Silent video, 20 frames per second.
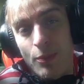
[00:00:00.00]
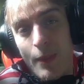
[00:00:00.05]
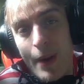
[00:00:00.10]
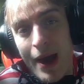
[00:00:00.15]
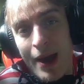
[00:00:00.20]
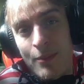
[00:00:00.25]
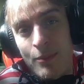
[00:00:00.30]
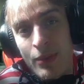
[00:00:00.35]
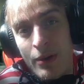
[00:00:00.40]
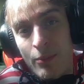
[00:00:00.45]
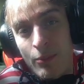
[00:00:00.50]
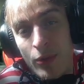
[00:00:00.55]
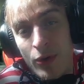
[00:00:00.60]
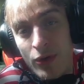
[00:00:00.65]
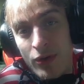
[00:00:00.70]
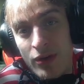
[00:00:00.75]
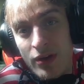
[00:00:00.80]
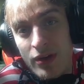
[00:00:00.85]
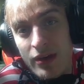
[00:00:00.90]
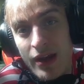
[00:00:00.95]
bad.
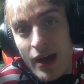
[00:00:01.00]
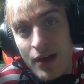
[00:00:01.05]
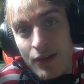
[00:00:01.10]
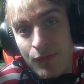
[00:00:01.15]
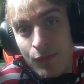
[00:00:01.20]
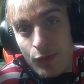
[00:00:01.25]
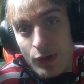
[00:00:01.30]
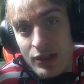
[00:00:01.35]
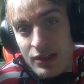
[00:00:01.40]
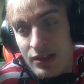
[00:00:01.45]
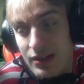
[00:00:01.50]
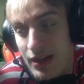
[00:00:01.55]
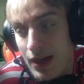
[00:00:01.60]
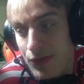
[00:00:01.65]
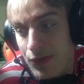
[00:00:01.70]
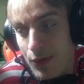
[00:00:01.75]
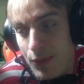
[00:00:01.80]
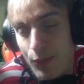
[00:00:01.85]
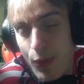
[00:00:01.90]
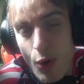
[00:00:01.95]
Burning to death, freezing to death.
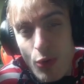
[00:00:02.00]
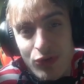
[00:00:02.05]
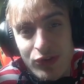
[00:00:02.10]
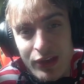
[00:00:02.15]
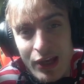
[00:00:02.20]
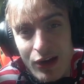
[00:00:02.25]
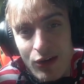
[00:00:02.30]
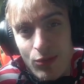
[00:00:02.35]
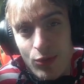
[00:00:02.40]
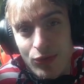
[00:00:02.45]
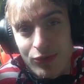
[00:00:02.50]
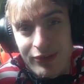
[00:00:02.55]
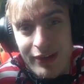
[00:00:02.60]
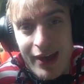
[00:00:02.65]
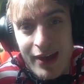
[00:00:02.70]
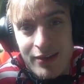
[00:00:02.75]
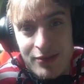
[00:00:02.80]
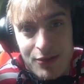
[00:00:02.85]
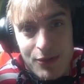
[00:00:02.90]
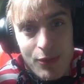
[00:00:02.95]
They're both terrible
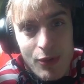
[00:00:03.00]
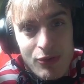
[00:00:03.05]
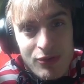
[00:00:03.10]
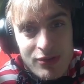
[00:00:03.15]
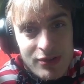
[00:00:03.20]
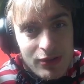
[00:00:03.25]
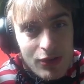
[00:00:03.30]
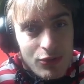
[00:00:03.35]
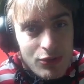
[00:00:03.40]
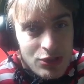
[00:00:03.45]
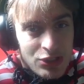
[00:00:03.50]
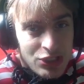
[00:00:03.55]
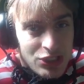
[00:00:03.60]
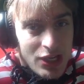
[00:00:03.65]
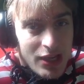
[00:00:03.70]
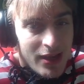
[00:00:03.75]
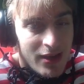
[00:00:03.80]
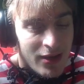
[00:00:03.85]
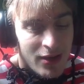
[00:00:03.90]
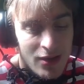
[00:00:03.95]
deaths. They're both slow as
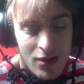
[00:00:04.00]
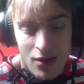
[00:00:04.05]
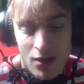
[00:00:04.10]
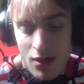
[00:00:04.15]
shit.